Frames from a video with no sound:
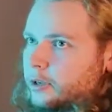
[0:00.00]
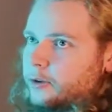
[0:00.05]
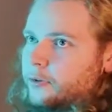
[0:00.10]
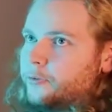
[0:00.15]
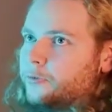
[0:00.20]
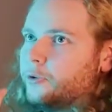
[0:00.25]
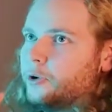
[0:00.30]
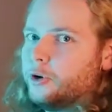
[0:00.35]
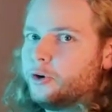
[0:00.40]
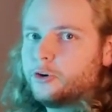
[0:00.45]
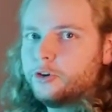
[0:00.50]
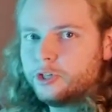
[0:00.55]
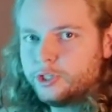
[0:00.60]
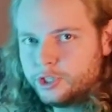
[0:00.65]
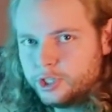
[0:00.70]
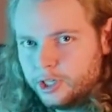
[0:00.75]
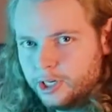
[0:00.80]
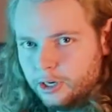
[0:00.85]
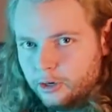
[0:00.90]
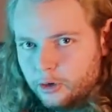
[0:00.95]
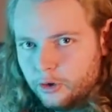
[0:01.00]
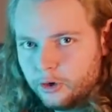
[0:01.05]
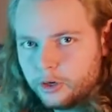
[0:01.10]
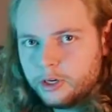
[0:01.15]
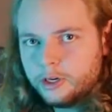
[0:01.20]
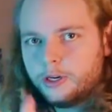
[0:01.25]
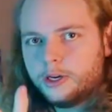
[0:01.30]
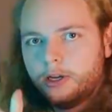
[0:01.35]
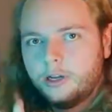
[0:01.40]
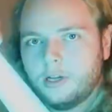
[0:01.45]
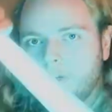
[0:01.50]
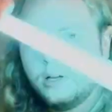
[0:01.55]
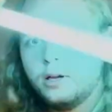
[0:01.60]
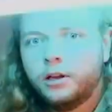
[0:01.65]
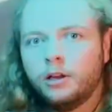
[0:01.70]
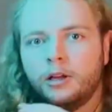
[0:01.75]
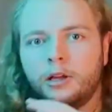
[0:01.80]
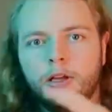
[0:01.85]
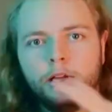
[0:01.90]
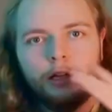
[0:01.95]
flourishy look,
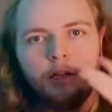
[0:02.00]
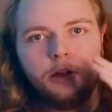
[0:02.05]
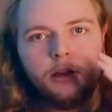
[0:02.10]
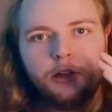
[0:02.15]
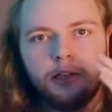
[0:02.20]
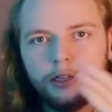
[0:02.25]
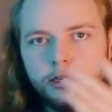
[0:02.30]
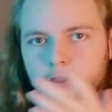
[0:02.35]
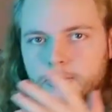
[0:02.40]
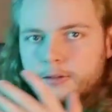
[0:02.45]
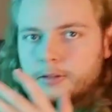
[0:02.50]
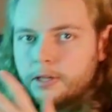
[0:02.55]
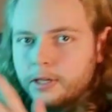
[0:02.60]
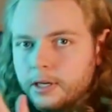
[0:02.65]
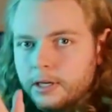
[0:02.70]
you know?